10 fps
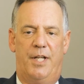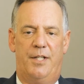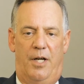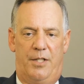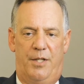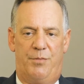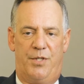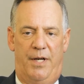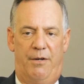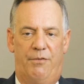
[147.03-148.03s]
conduct
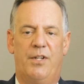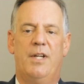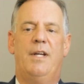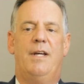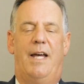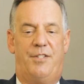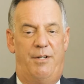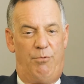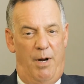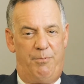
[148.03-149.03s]
themselves as
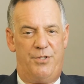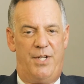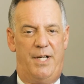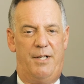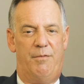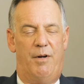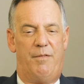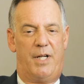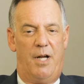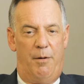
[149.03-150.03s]
a representative of the